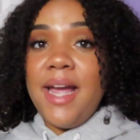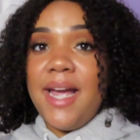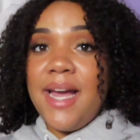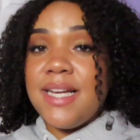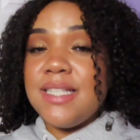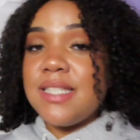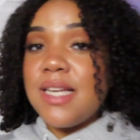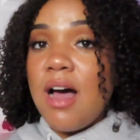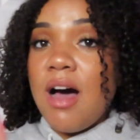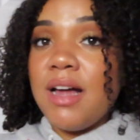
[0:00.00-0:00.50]

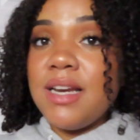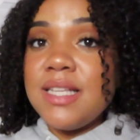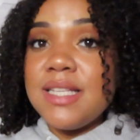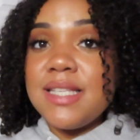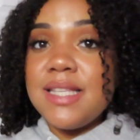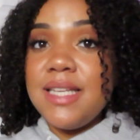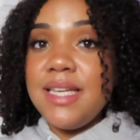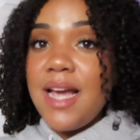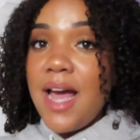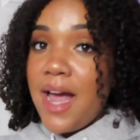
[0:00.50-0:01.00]
And
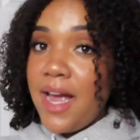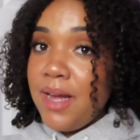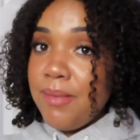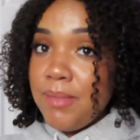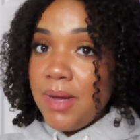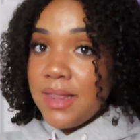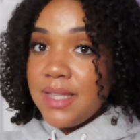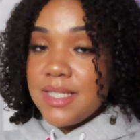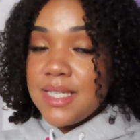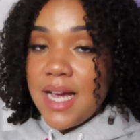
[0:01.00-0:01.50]
honestly, I
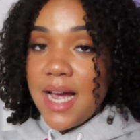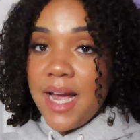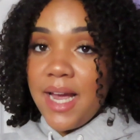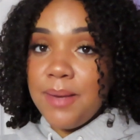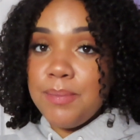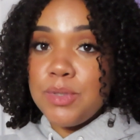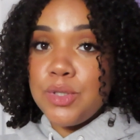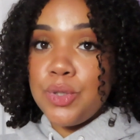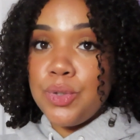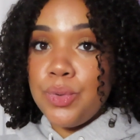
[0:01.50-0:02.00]
am not the
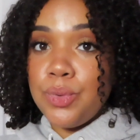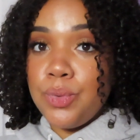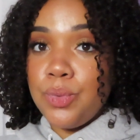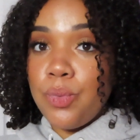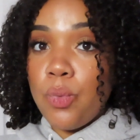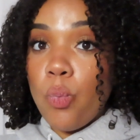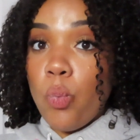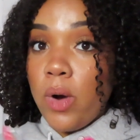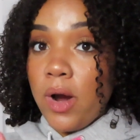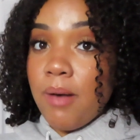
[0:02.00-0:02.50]
type
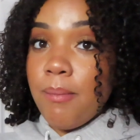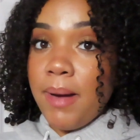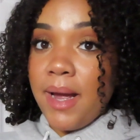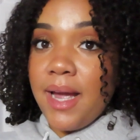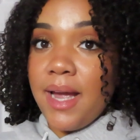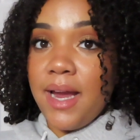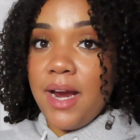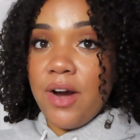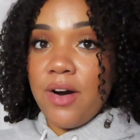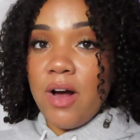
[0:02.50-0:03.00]
to wear
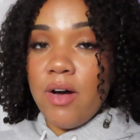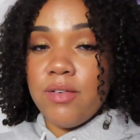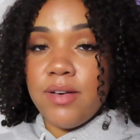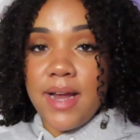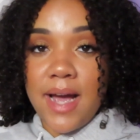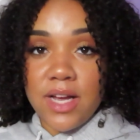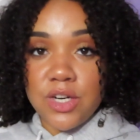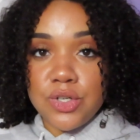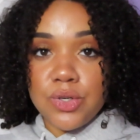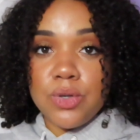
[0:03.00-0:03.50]
my hair out
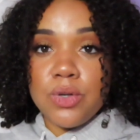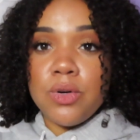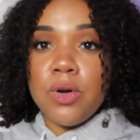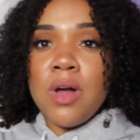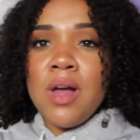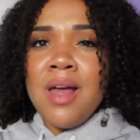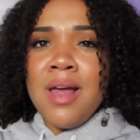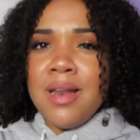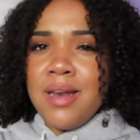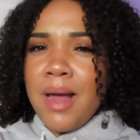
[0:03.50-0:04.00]

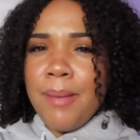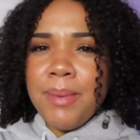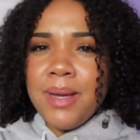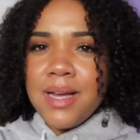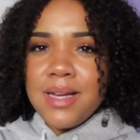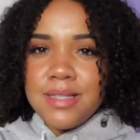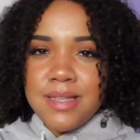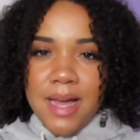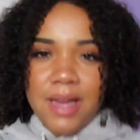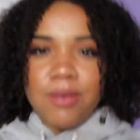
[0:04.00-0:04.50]
natural, not
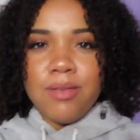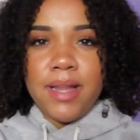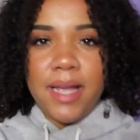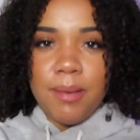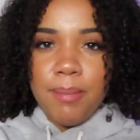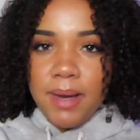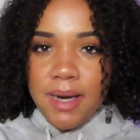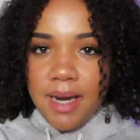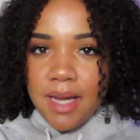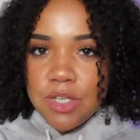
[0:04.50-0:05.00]
because I don't
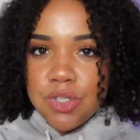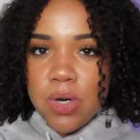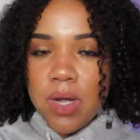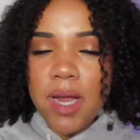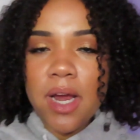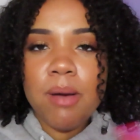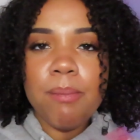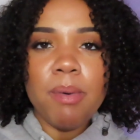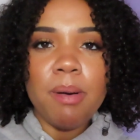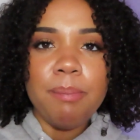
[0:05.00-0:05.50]
like my natural
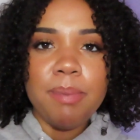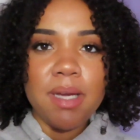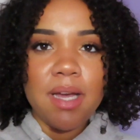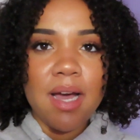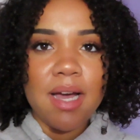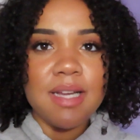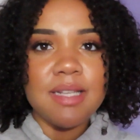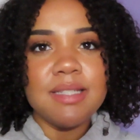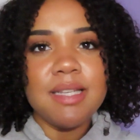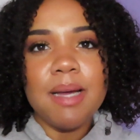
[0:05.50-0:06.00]
hair, but
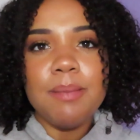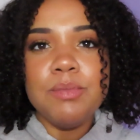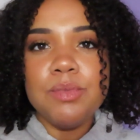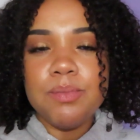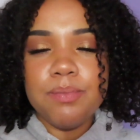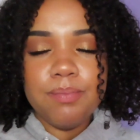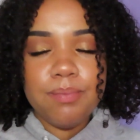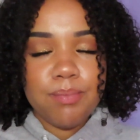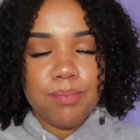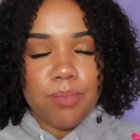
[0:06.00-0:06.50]
because
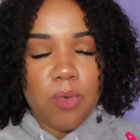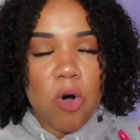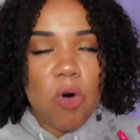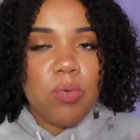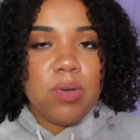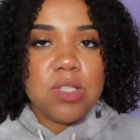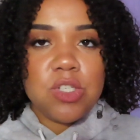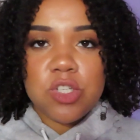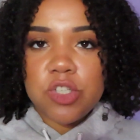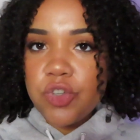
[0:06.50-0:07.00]
I'm
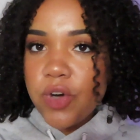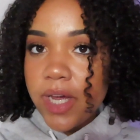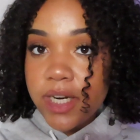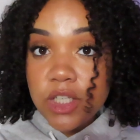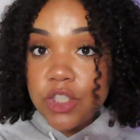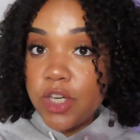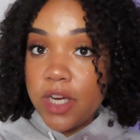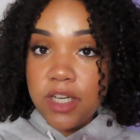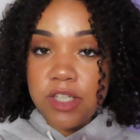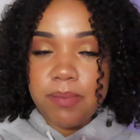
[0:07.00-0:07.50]
always just
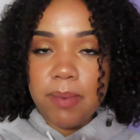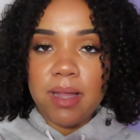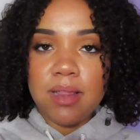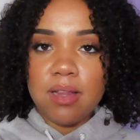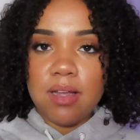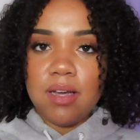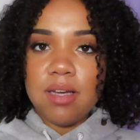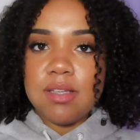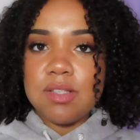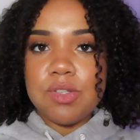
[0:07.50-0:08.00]
trying to change my
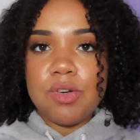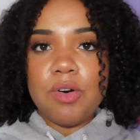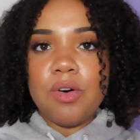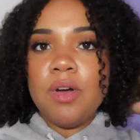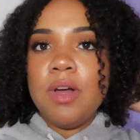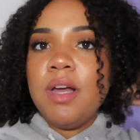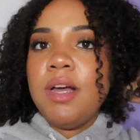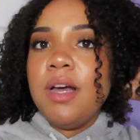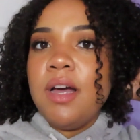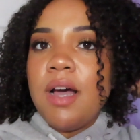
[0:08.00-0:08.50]
look. So